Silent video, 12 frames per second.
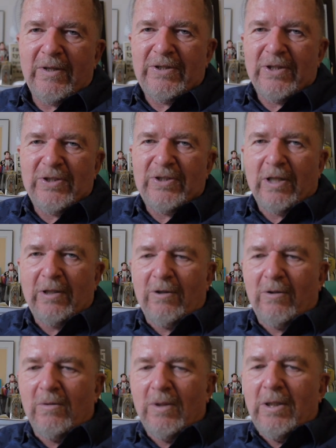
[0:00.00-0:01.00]
This is the
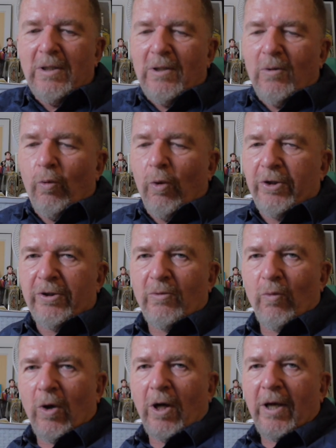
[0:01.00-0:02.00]
little
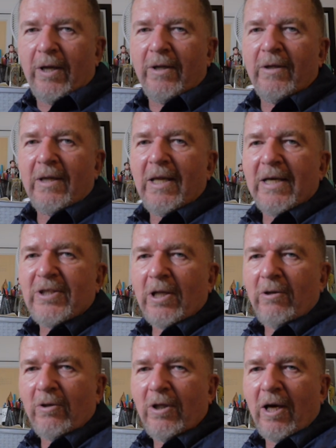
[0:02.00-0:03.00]
wooden one. It has a
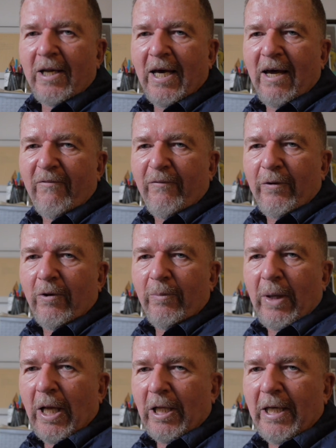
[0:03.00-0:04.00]
little cutout for your
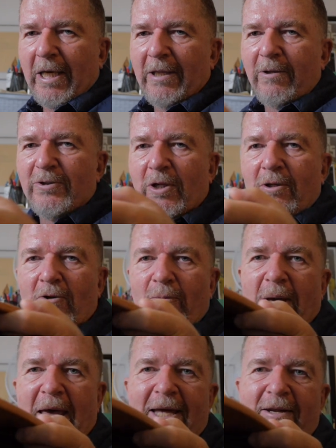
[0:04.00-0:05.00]
belly, and there's a little
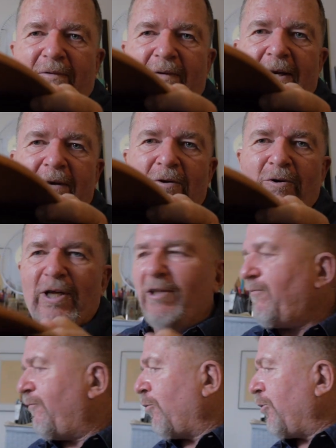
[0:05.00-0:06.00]
padded thing
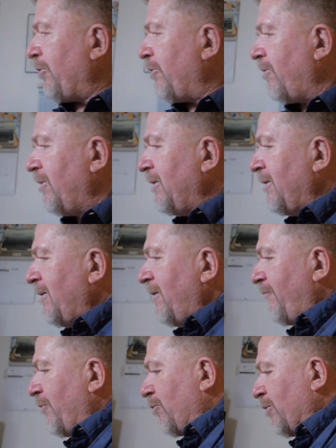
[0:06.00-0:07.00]
underneath for your
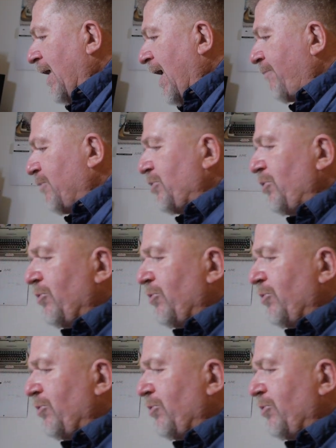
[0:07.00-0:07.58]
for your lap. But you